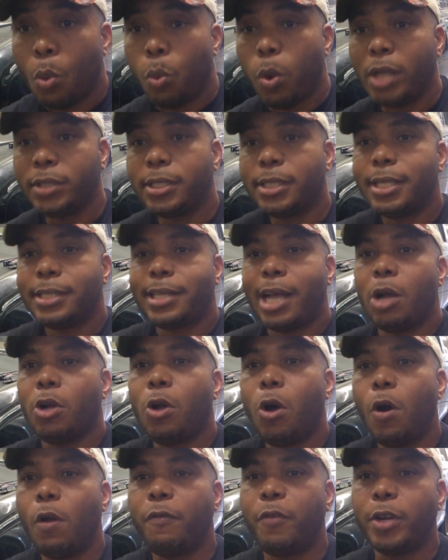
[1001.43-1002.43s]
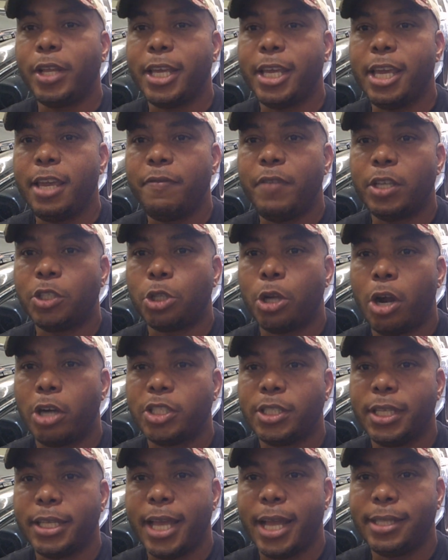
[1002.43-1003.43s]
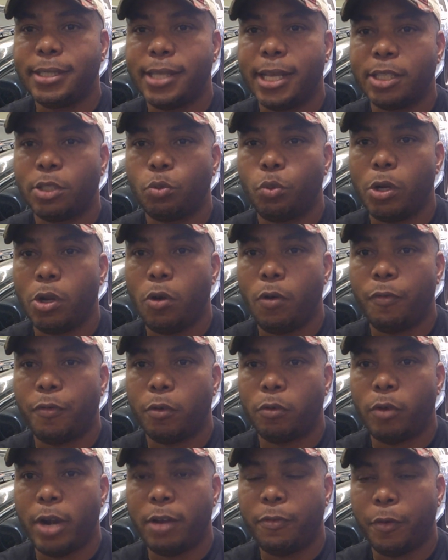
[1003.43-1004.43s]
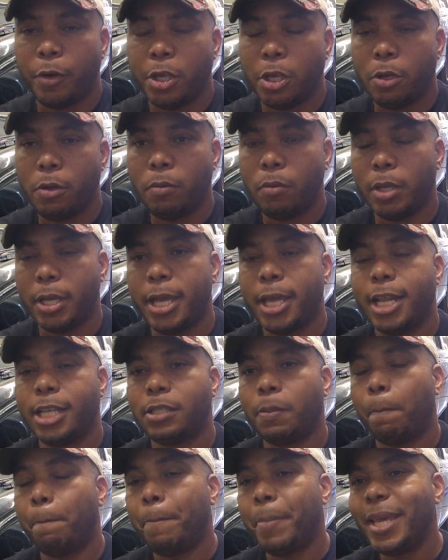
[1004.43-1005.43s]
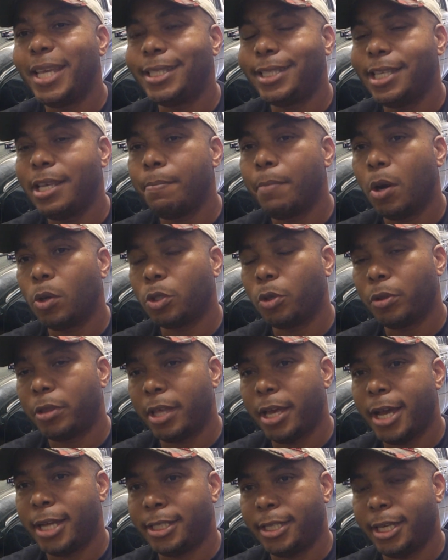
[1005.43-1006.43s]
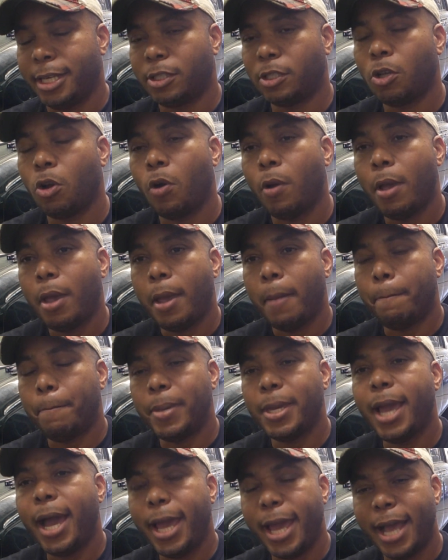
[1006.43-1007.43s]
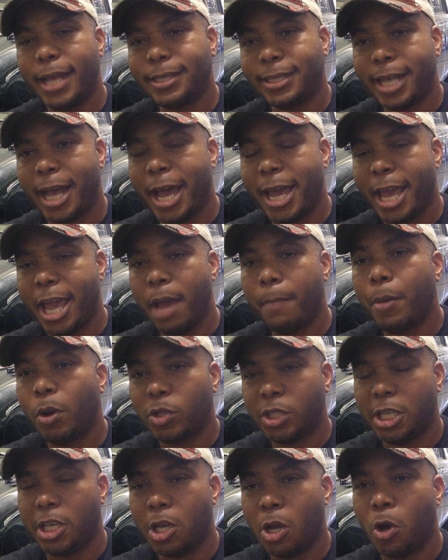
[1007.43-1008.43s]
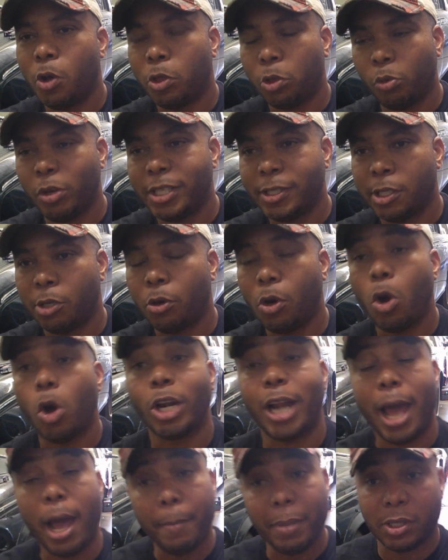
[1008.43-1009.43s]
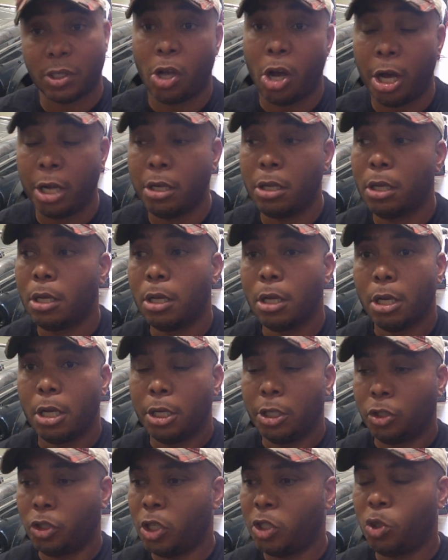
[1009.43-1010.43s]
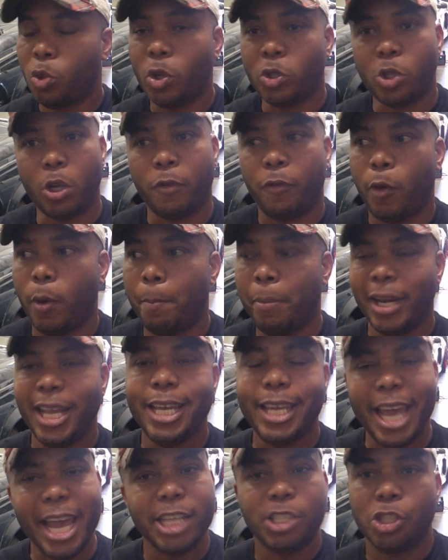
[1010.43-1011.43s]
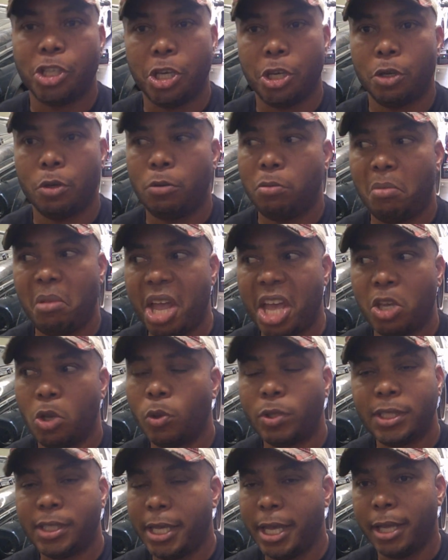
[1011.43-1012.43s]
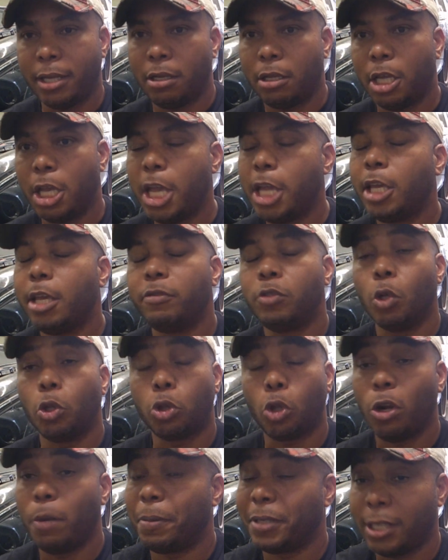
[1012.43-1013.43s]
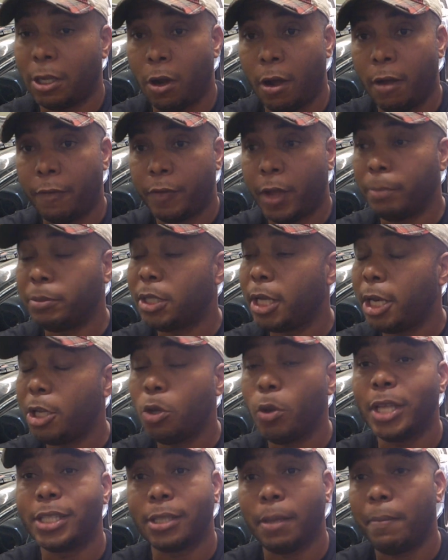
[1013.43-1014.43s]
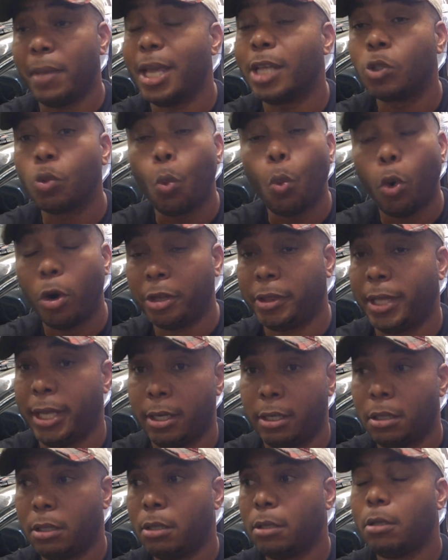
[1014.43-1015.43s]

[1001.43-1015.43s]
What's the discount code for the EV chargers again? Says real for red for you. It is Bisimoto 30. So Bisimoto 30 on Amazon. Just do a search for Blink HQ and you'll see it. It gives you 30% off. I'm telling you, it's worth it.